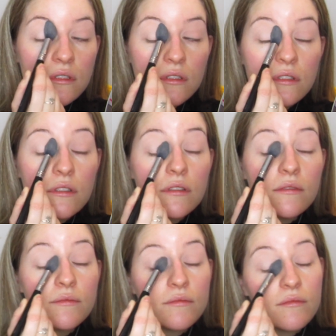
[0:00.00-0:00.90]
just
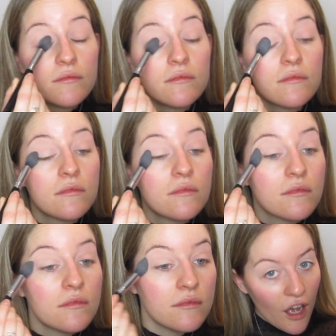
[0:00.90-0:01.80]
dabbing this powder
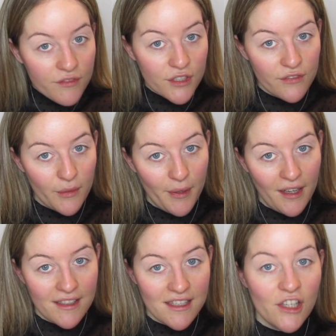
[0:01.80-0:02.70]
on. After you've
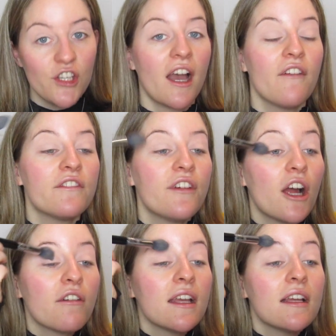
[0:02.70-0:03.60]
applied it, you can
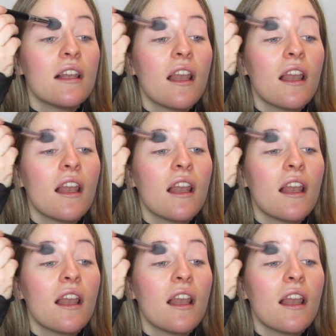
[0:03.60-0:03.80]
very